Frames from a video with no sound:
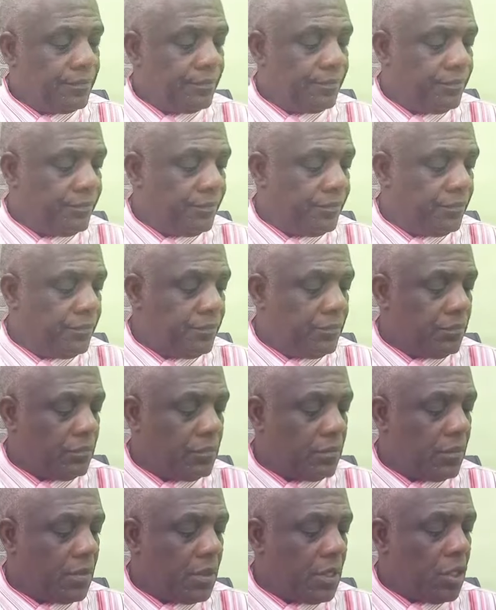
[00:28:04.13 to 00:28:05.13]

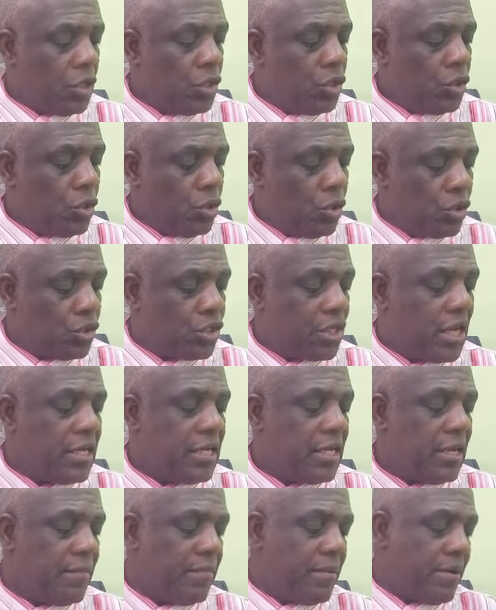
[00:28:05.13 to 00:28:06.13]
Go
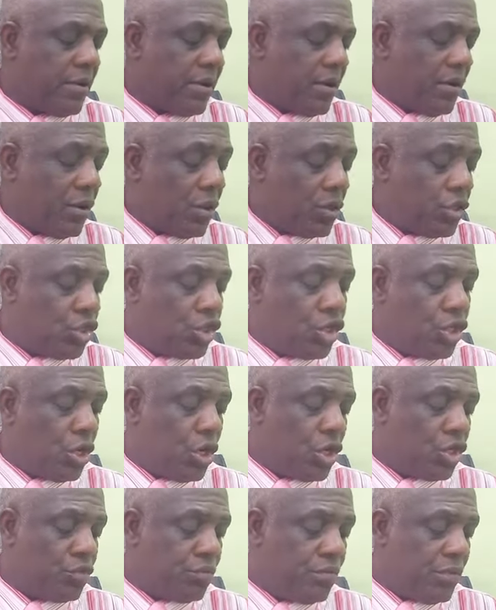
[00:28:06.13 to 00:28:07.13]
shine your very Lord. Show
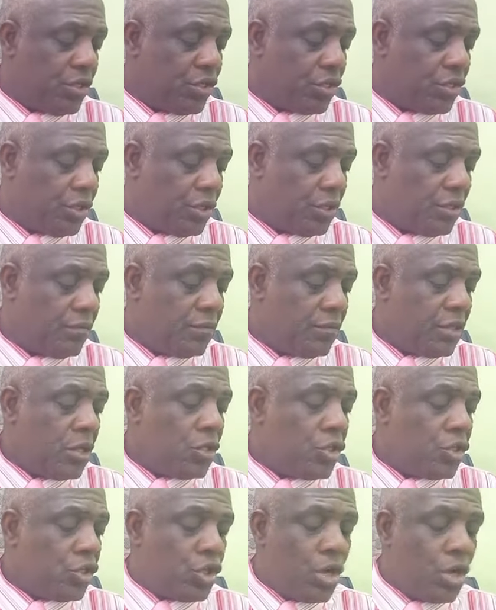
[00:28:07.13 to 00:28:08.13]
us mercy.
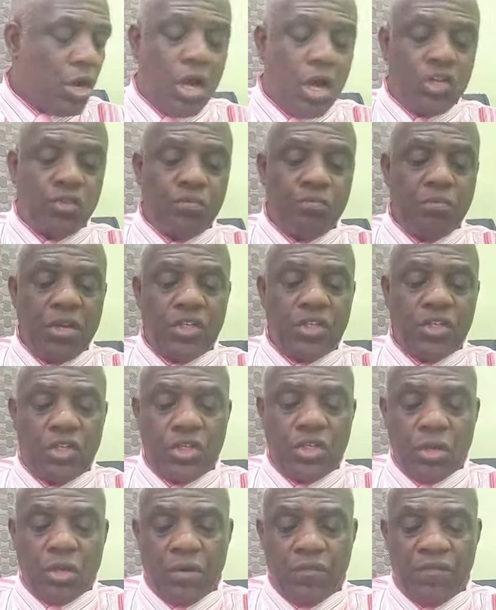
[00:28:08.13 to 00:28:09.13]
Show us mercy,
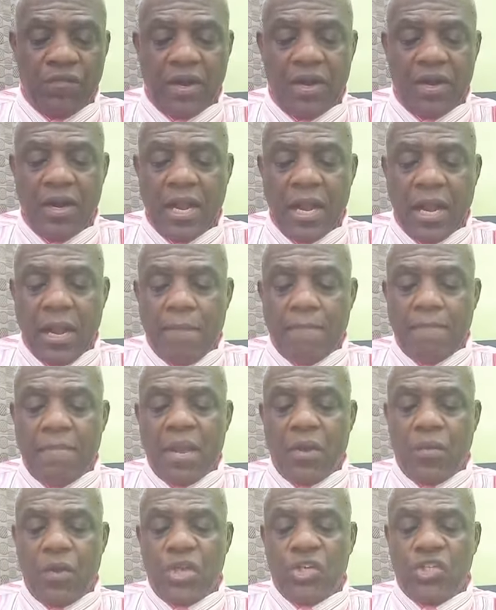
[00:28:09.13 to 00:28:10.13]
Jehovah.
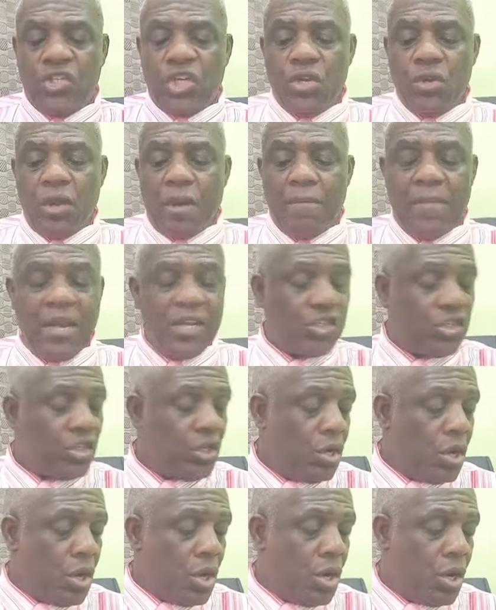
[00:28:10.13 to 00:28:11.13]
May we see your
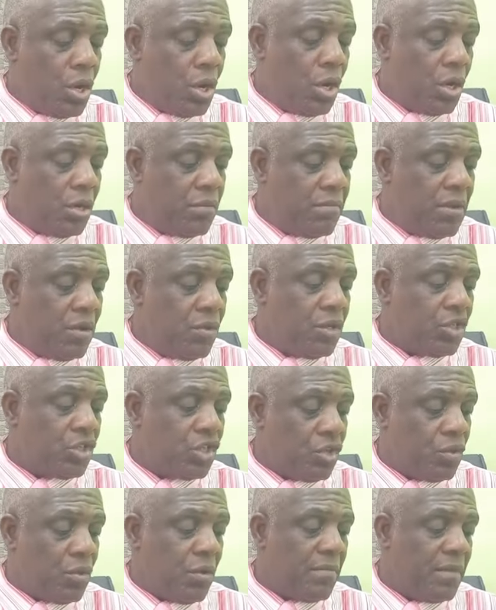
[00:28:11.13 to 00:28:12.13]
mercy, Lord. May we
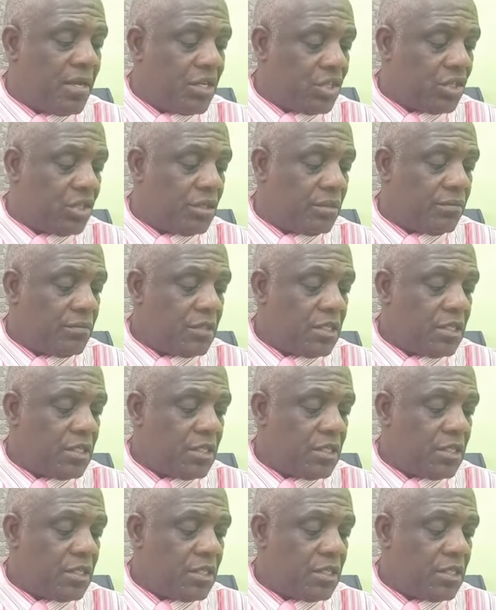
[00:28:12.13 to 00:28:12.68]
see your mercy.